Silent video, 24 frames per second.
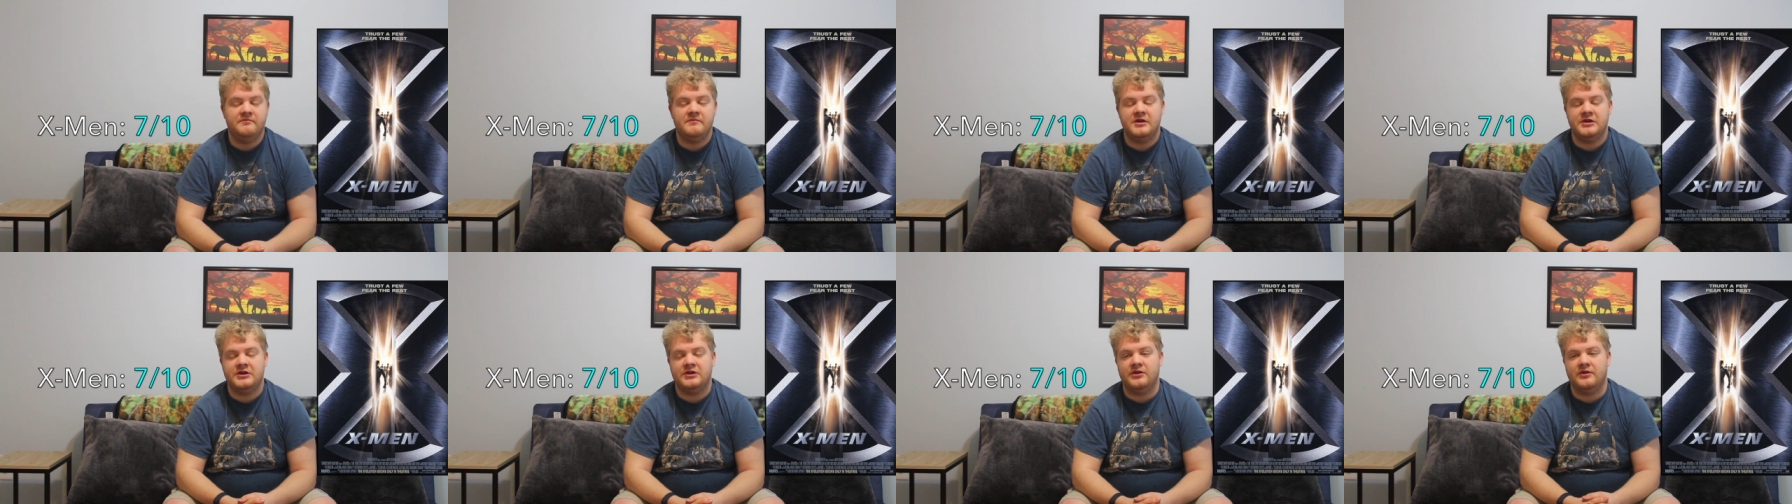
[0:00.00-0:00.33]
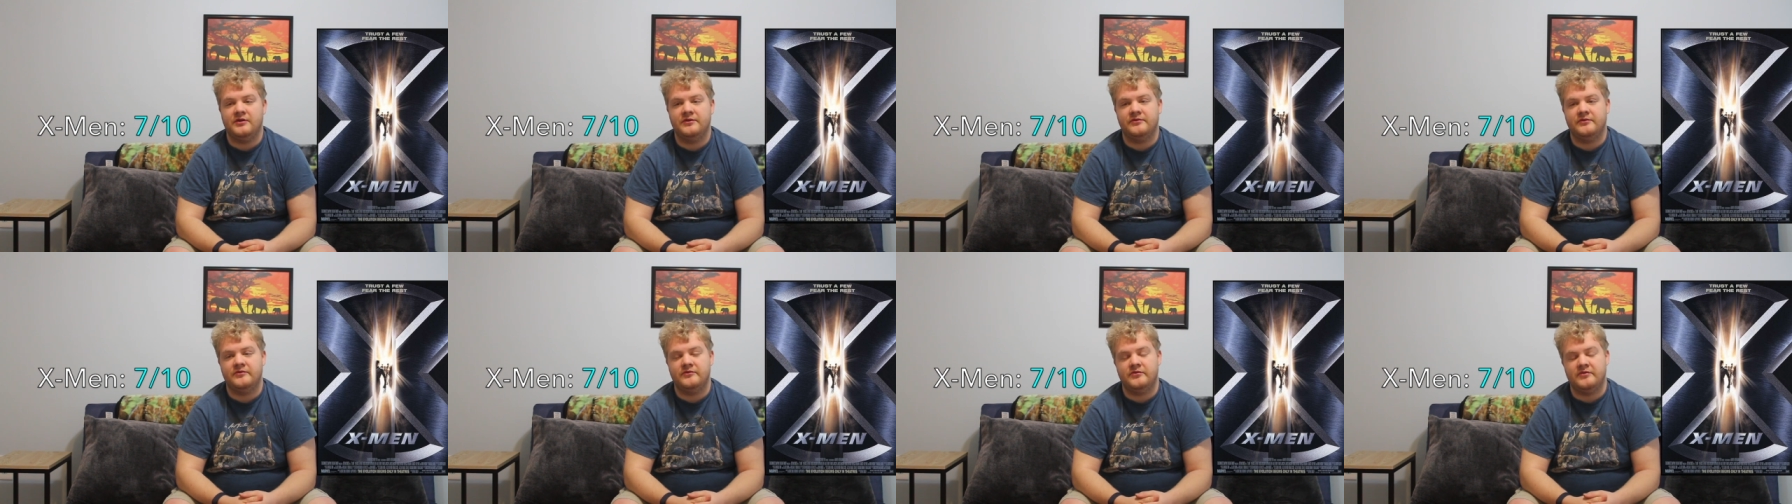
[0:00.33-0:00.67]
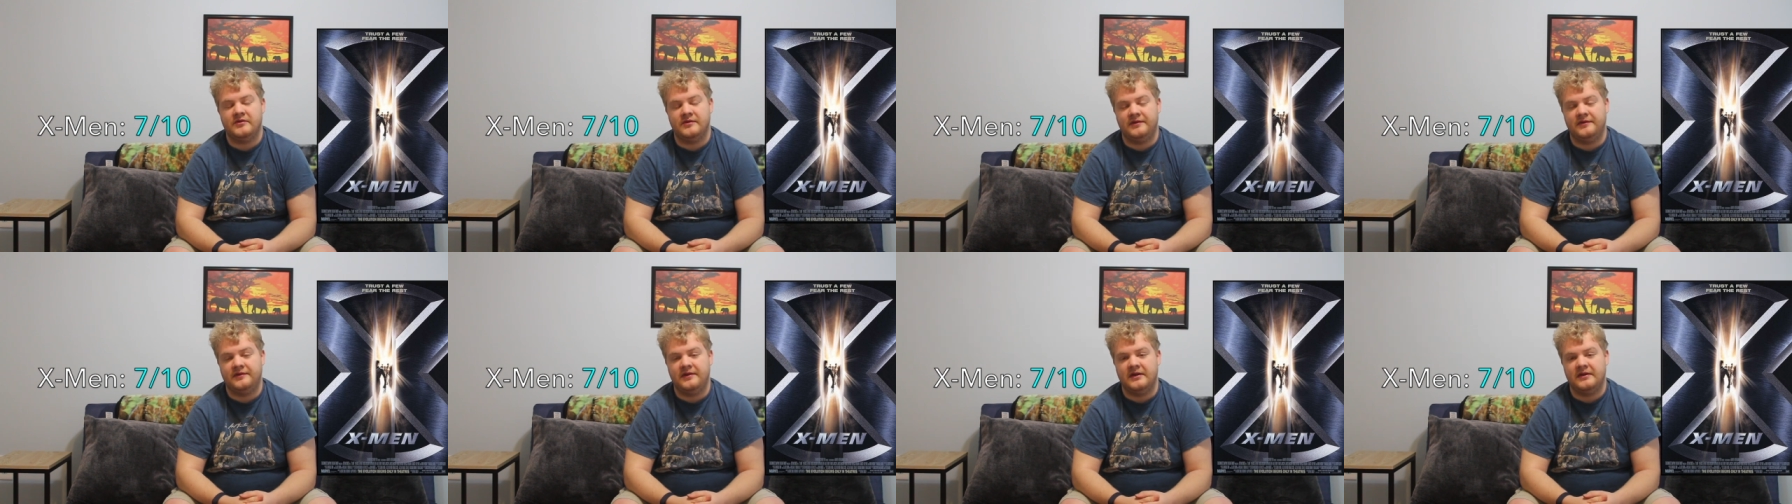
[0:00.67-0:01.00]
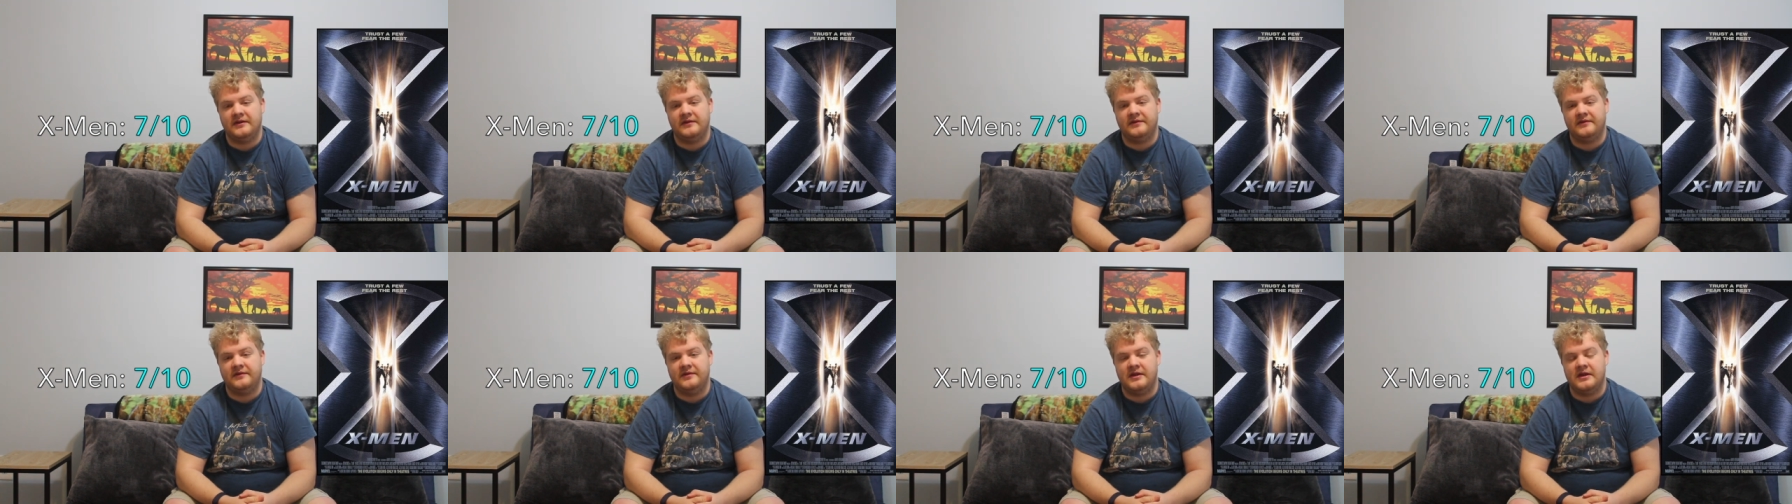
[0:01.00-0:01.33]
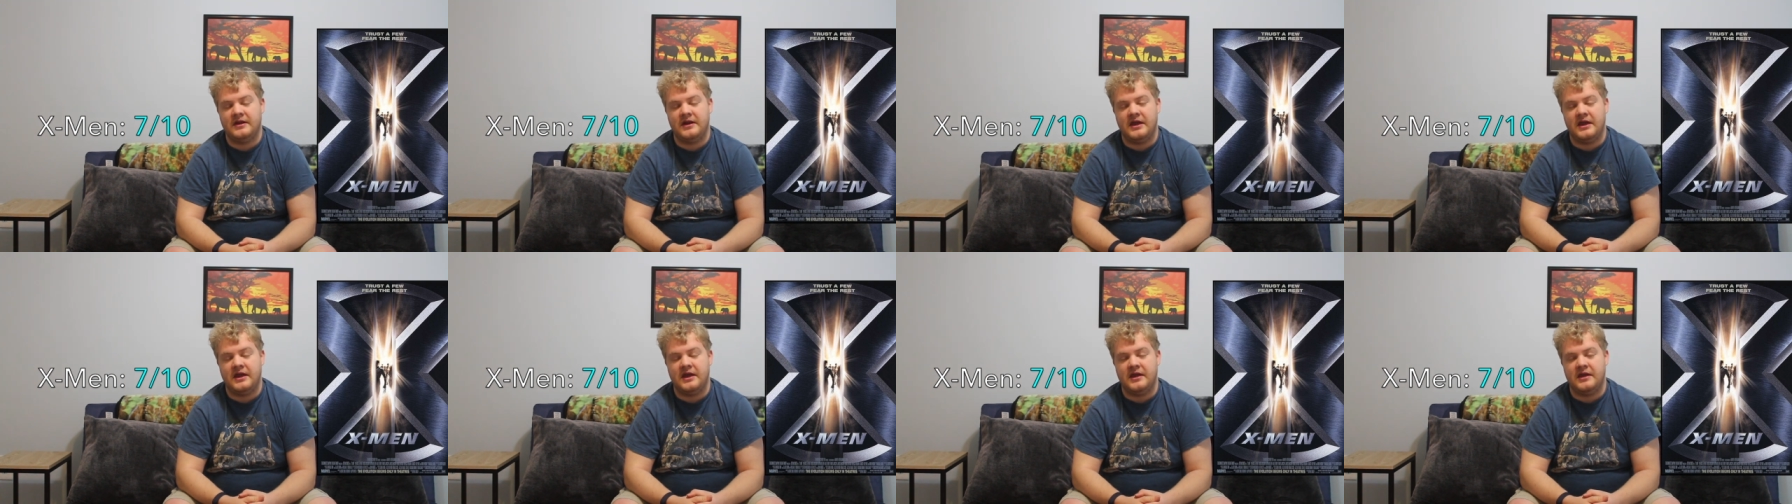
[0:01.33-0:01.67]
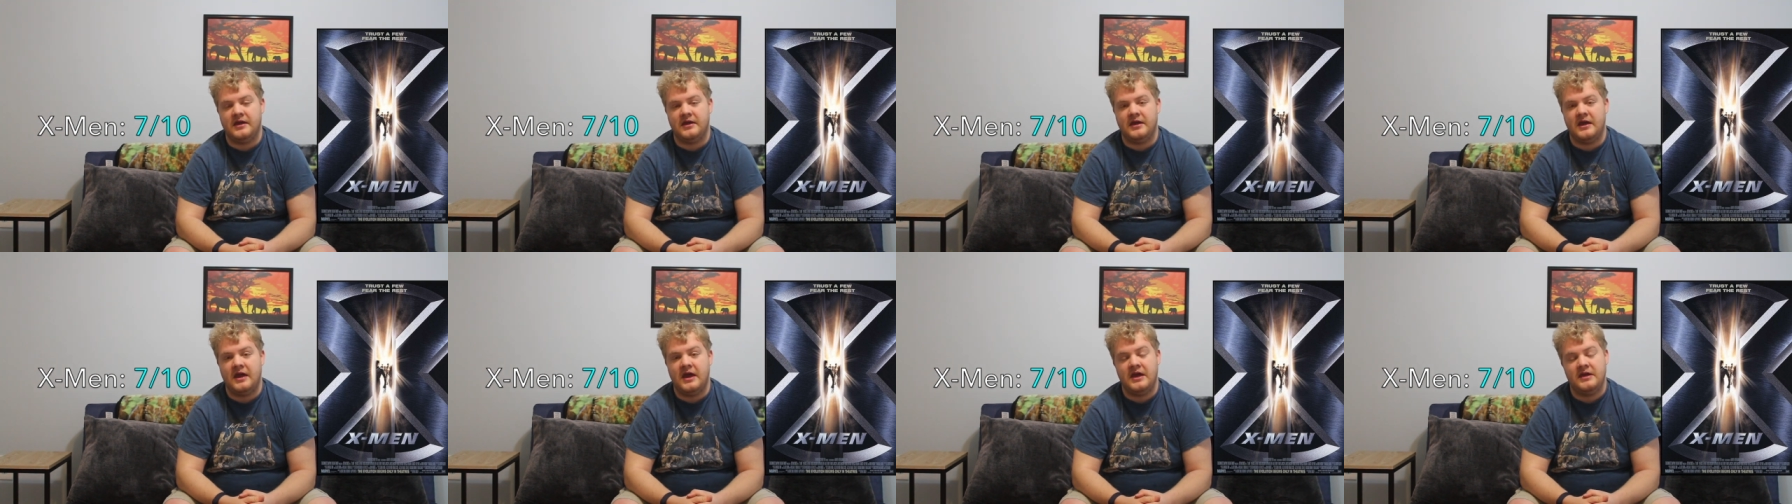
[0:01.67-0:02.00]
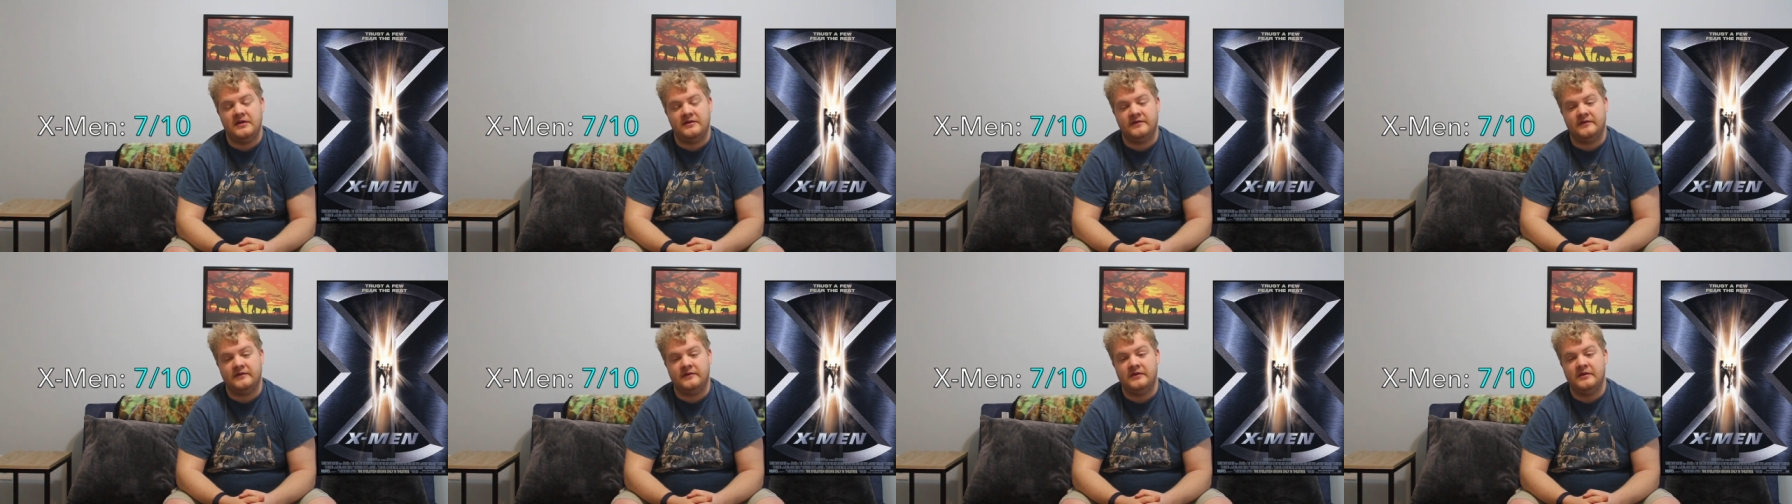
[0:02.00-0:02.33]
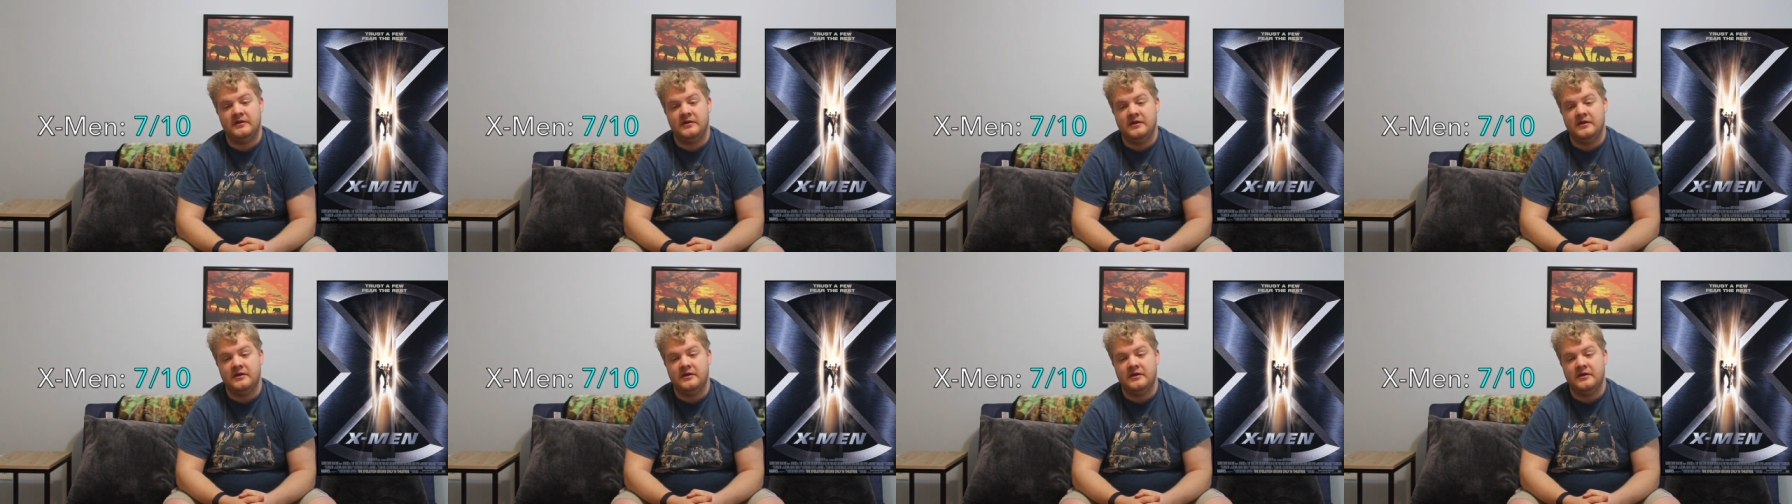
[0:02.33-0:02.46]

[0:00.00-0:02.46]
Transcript: much closer to a 6 than a 8.